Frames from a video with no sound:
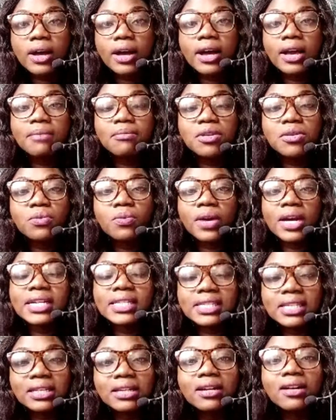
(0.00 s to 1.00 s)
I mean
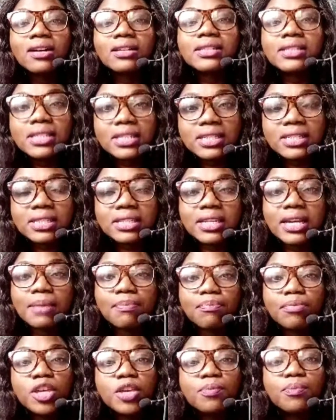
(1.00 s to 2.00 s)
writing content
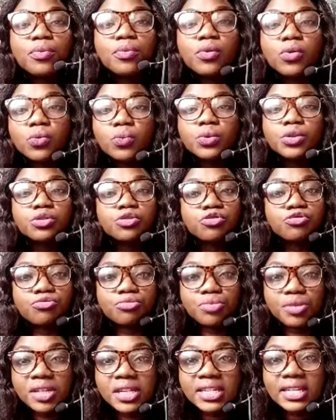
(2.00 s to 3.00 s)
that people would
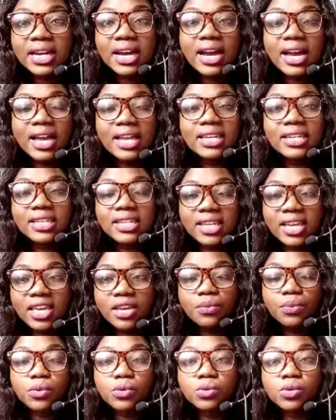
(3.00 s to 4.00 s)
read and
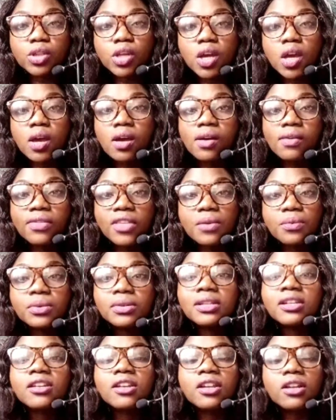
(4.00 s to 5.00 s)
they would
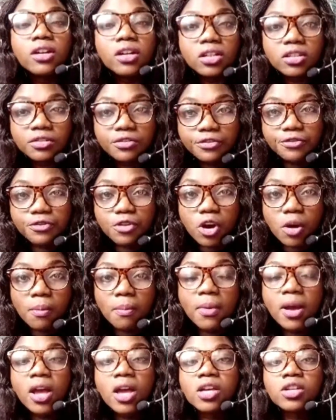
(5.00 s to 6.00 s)
learn
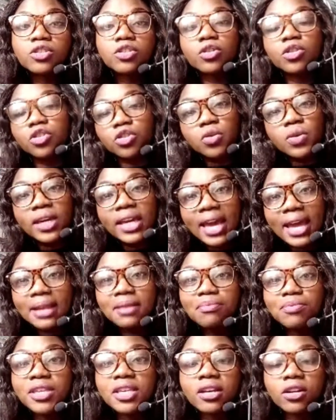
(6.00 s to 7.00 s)
from. So you
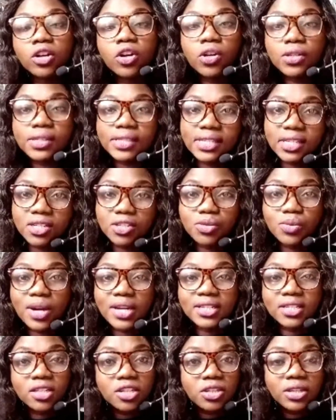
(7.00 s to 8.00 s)
can be a content
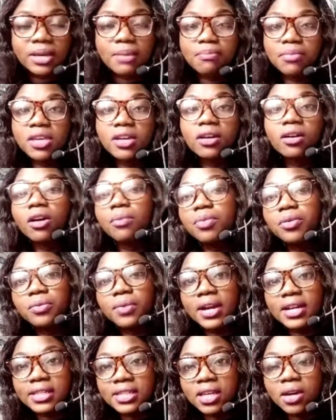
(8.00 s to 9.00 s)
writer, you can be a
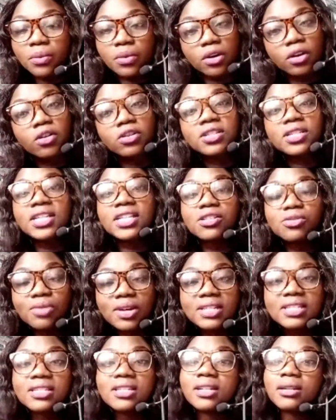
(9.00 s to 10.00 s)
copywriter. Well, content
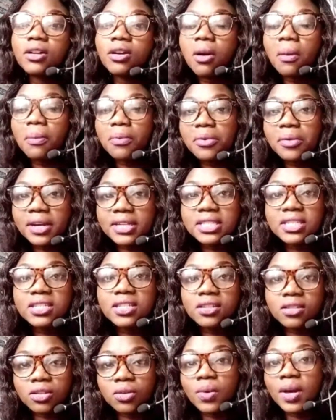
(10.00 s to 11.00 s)
writing and
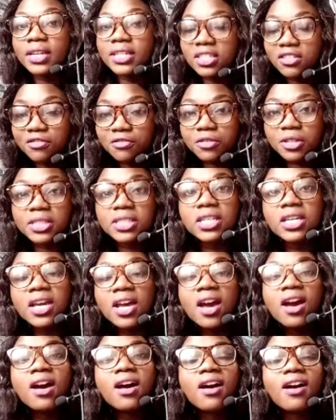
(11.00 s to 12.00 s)
copywriting is quite different.
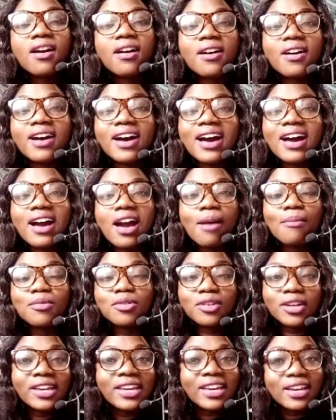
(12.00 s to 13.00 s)

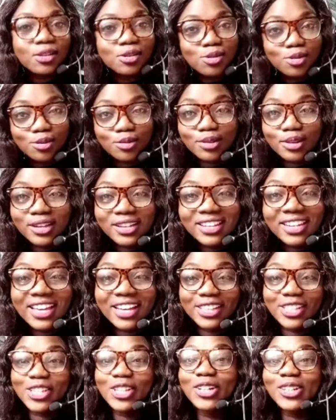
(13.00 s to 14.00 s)
I'm not here to
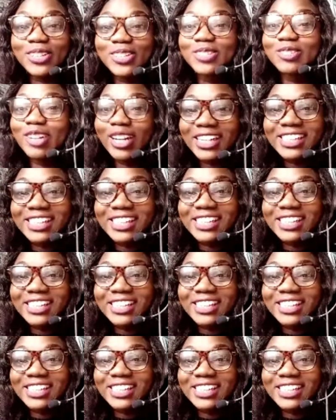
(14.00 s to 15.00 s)
lecture on
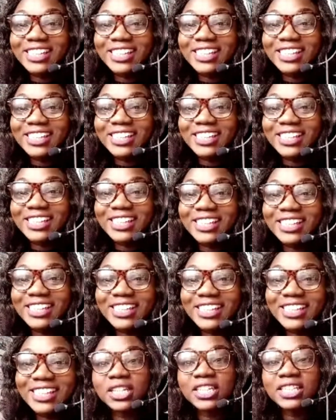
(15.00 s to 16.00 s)
writing. So I would have loved
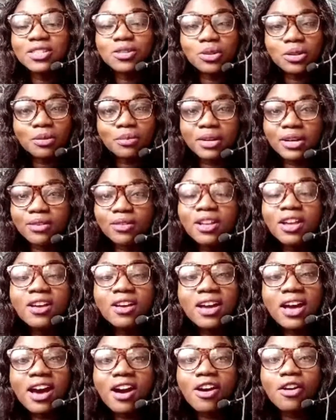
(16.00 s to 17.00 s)
to really talk about
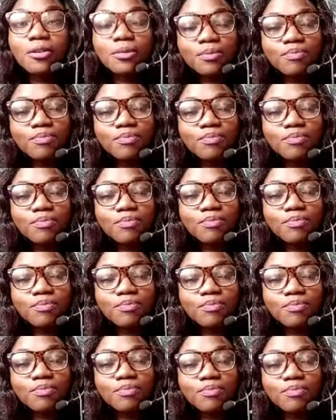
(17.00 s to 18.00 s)
how they
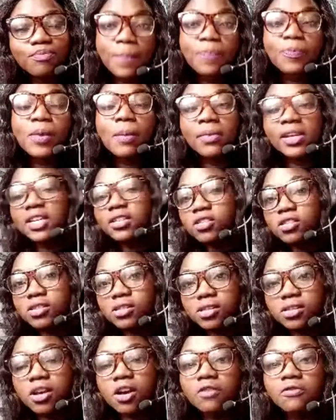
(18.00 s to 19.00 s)
differ, but let's
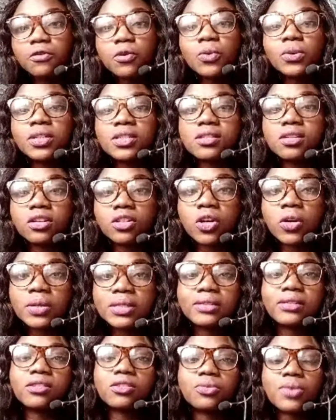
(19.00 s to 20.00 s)
just focus on
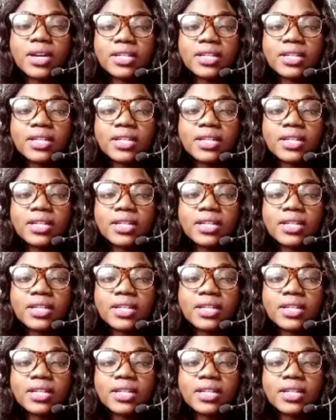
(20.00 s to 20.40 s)
content writing.